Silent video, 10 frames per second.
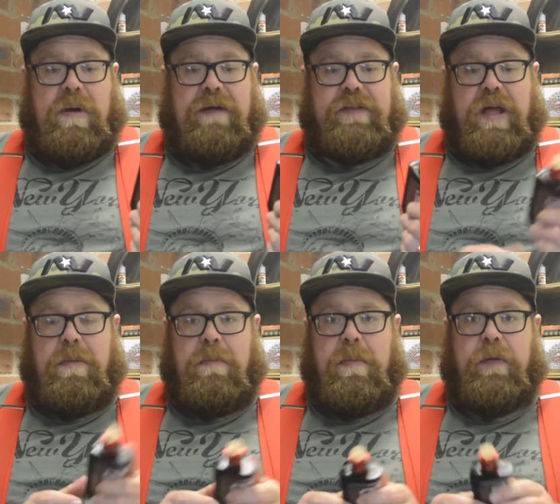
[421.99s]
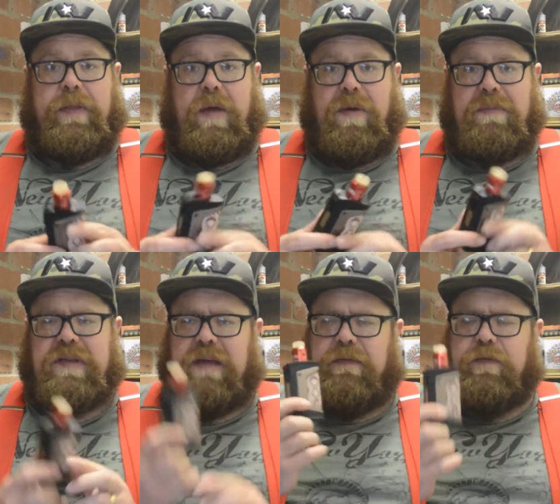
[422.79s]
have them on their
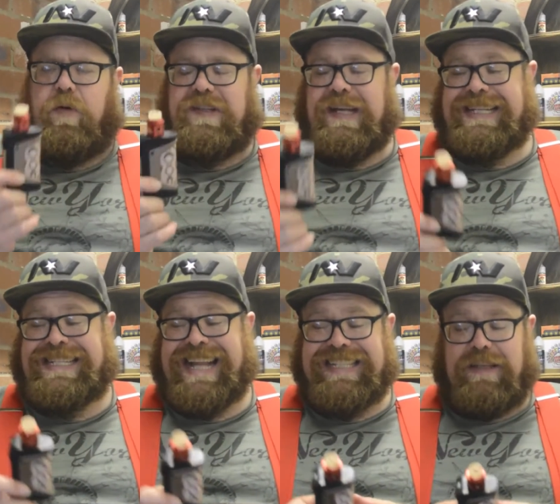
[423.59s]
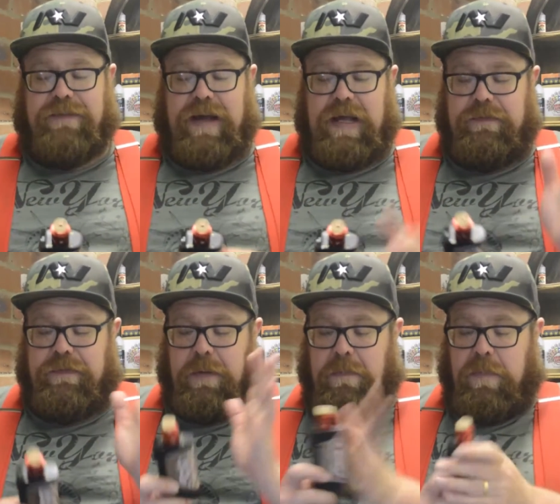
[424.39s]
website for $49.95
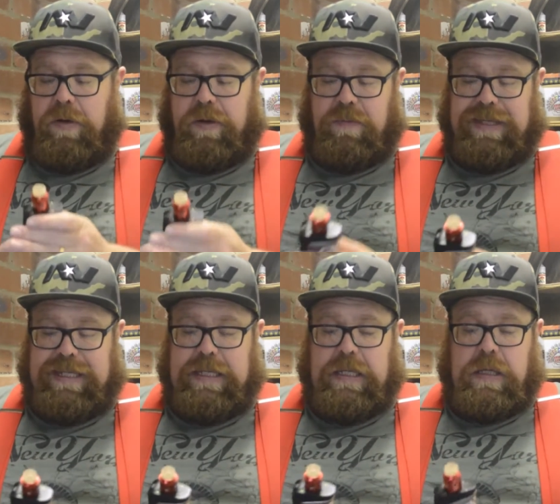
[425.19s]
for the mod only.